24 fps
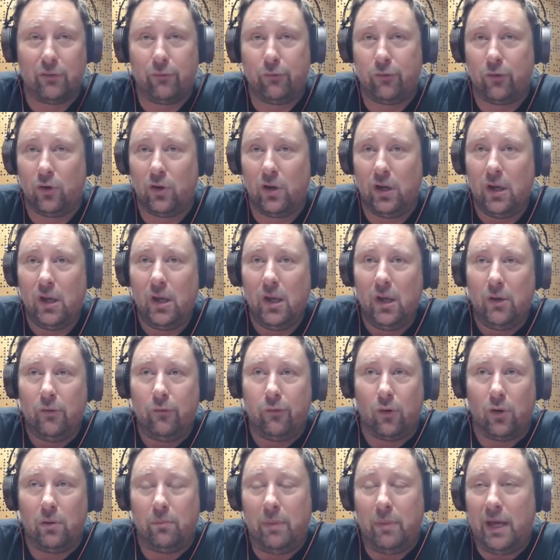
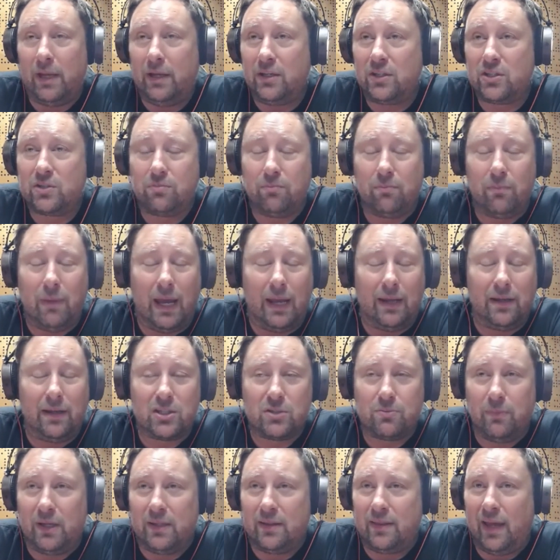for
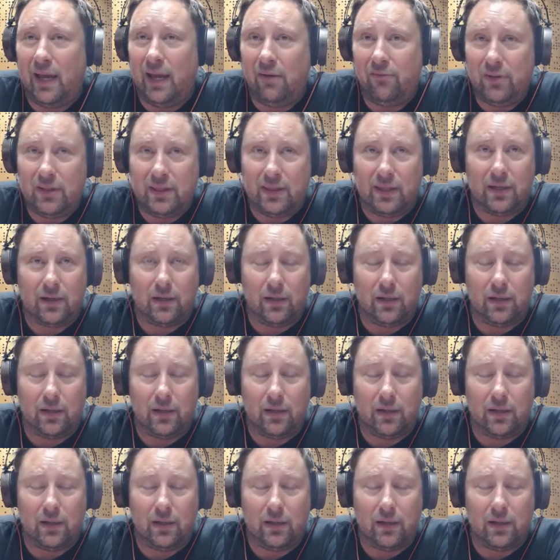management, everything.